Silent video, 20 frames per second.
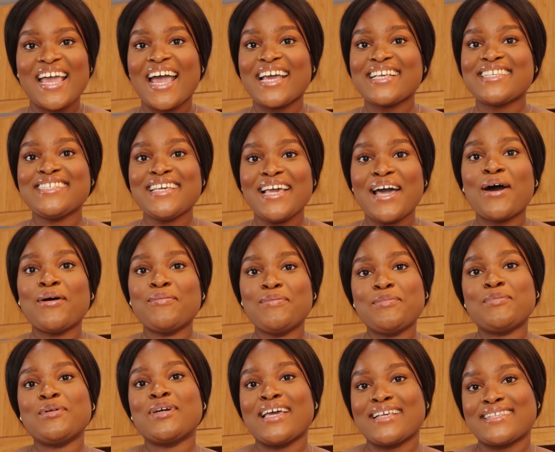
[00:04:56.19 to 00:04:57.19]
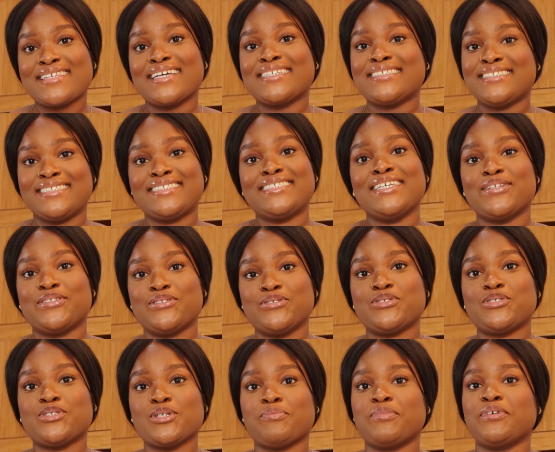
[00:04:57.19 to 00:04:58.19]
I see how people get addicted to
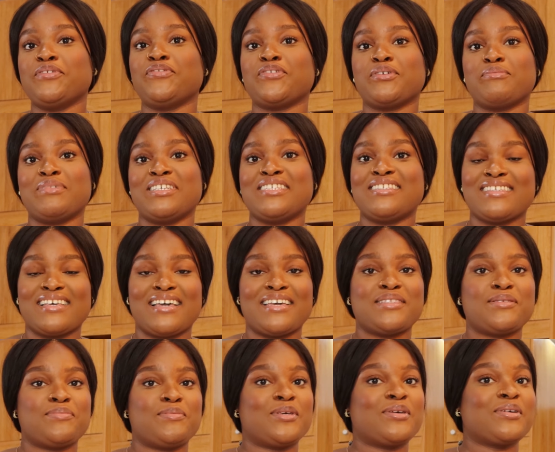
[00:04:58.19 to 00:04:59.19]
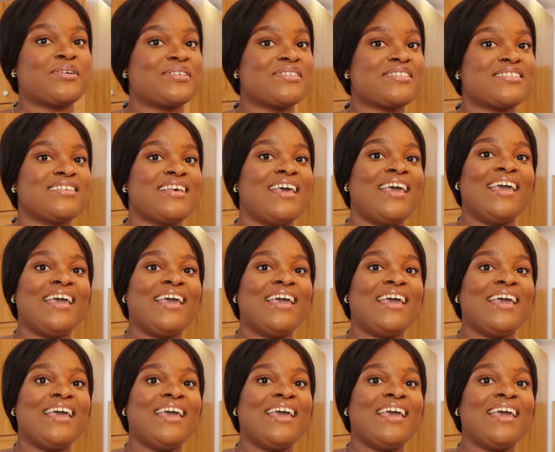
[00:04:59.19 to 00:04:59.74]
shopping from these sites because